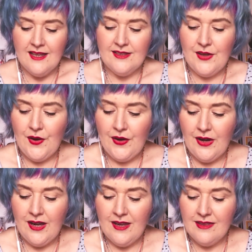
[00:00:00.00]

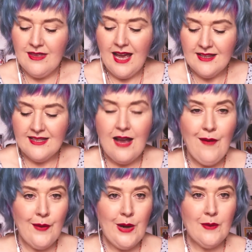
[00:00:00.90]
So that's how
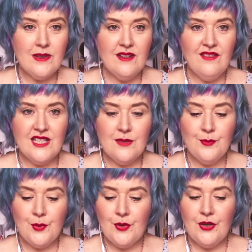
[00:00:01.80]
I work with the vision
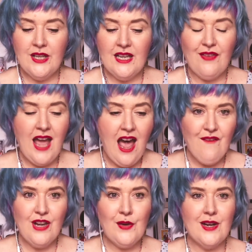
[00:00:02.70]
board. If you have
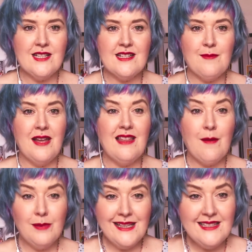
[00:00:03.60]
any questions about that,
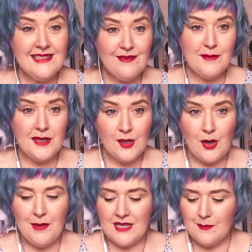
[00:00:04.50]
please leave them in the
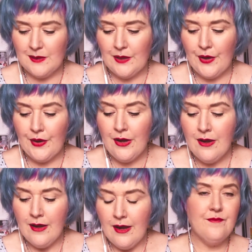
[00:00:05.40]
comments below.
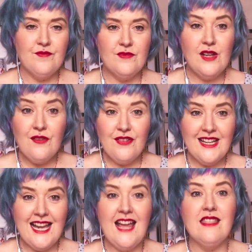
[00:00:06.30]
Don't
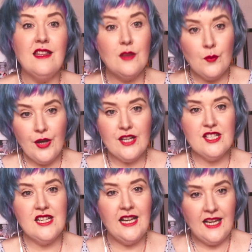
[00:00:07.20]
forget that the
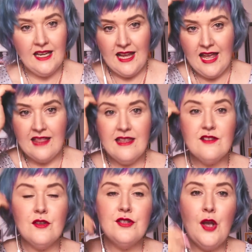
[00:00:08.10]
worksheet, and there's
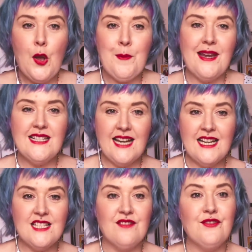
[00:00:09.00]
also a
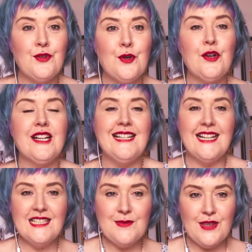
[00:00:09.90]
meditation for
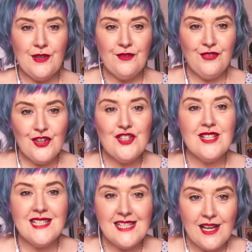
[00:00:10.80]
connecting with your future
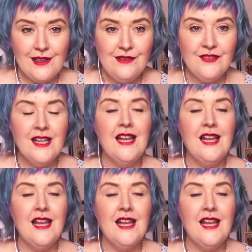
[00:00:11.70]
self,